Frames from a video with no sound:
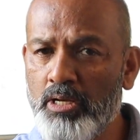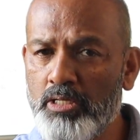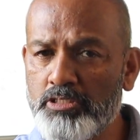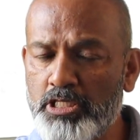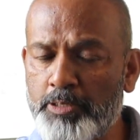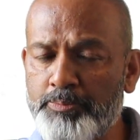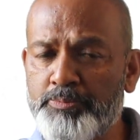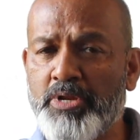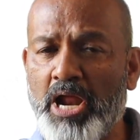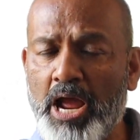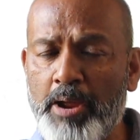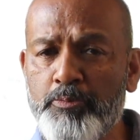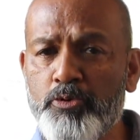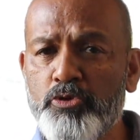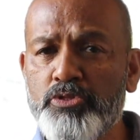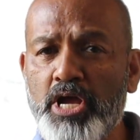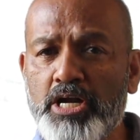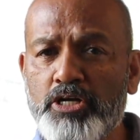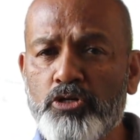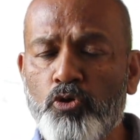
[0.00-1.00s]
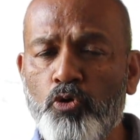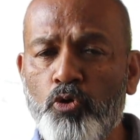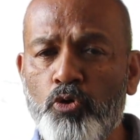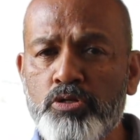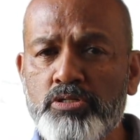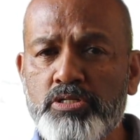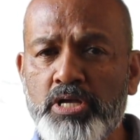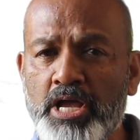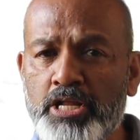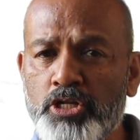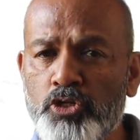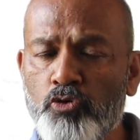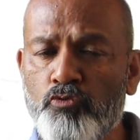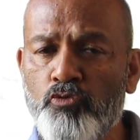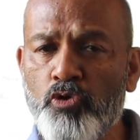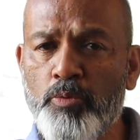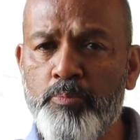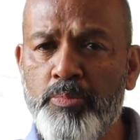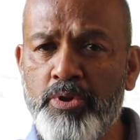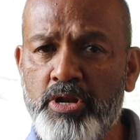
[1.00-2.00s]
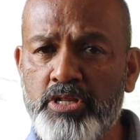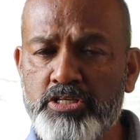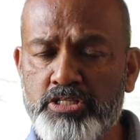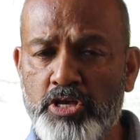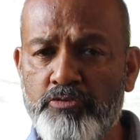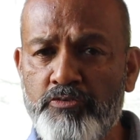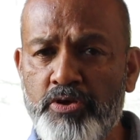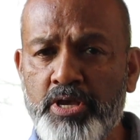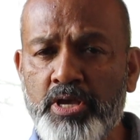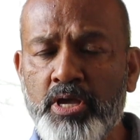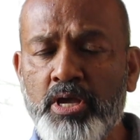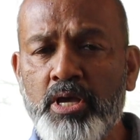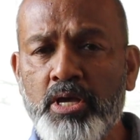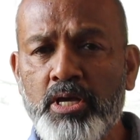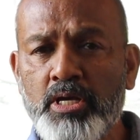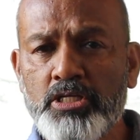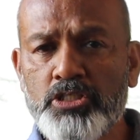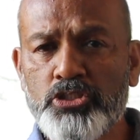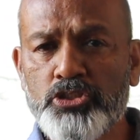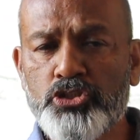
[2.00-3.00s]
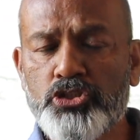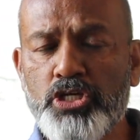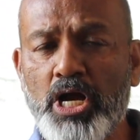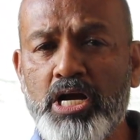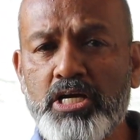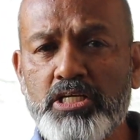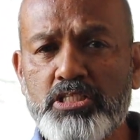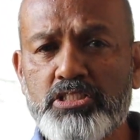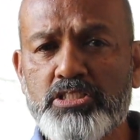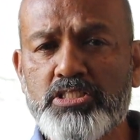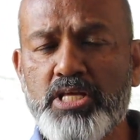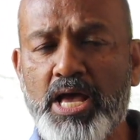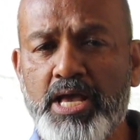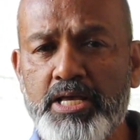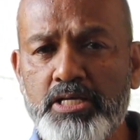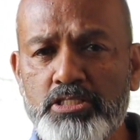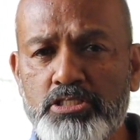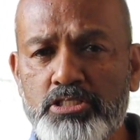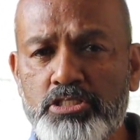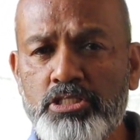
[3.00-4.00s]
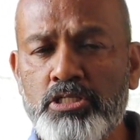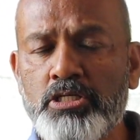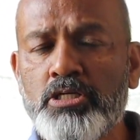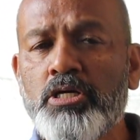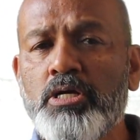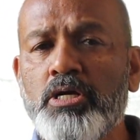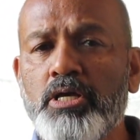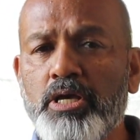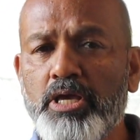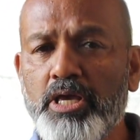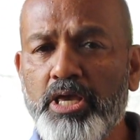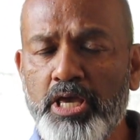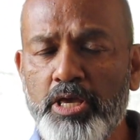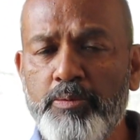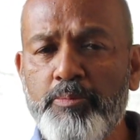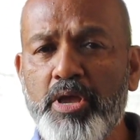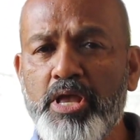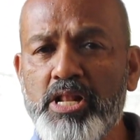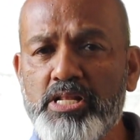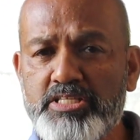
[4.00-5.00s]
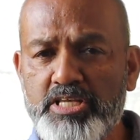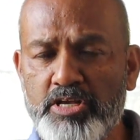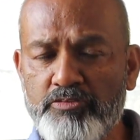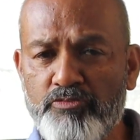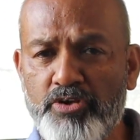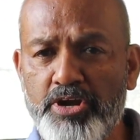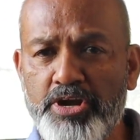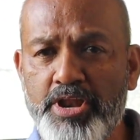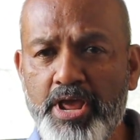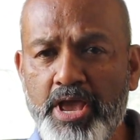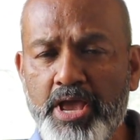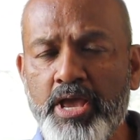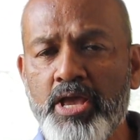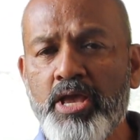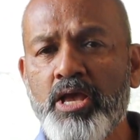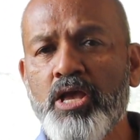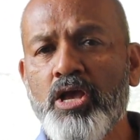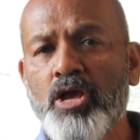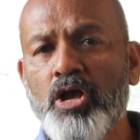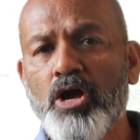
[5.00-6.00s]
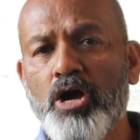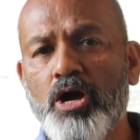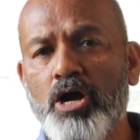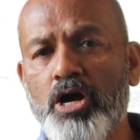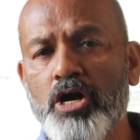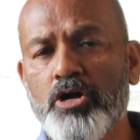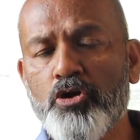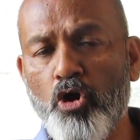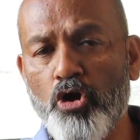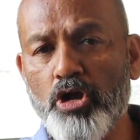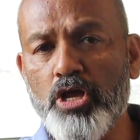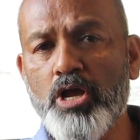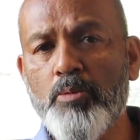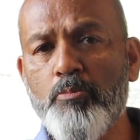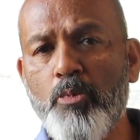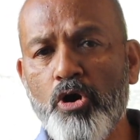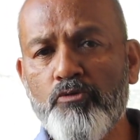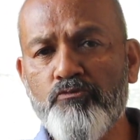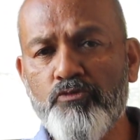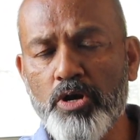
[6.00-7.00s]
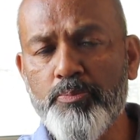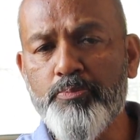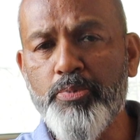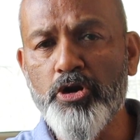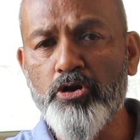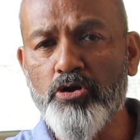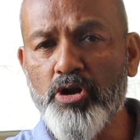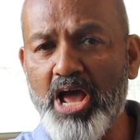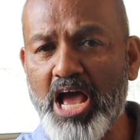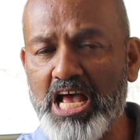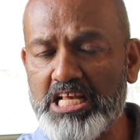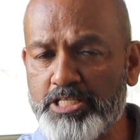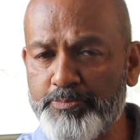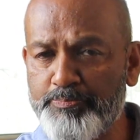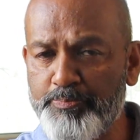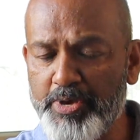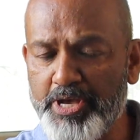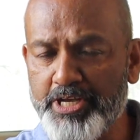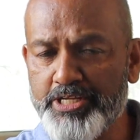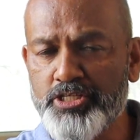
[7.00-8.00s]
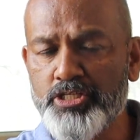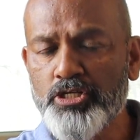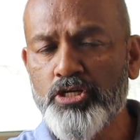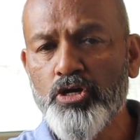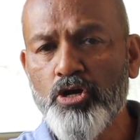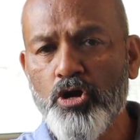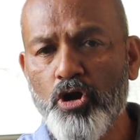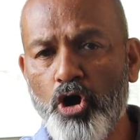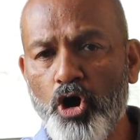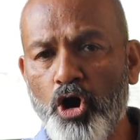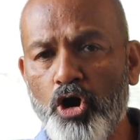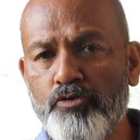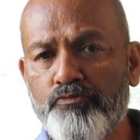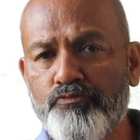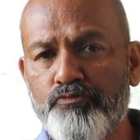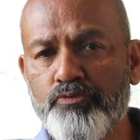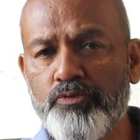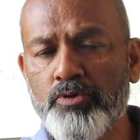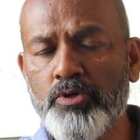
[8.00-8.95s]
subscribe to that course, and you would be receiving chunk-sized emails every day talking about one particular aspect of